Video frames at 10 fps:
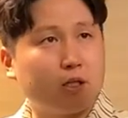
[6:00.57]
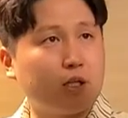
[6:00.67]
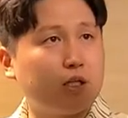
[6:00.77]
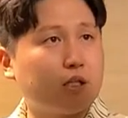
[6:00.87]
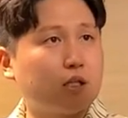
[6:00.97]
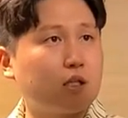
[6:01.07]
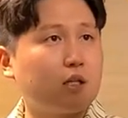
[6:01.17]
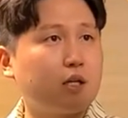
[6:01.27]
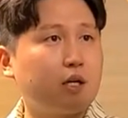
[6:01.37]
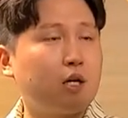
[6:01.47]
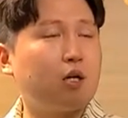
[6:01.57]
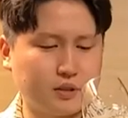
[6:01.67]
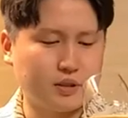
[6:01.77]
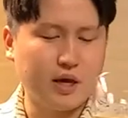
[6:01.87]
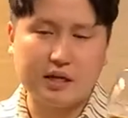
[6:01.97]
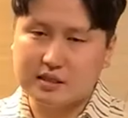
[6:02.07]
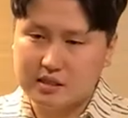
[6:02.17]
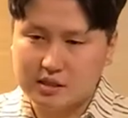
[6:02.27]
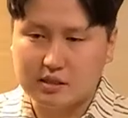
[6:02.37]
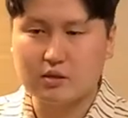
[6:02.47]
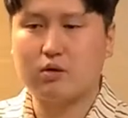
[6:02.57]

is clear. The taste is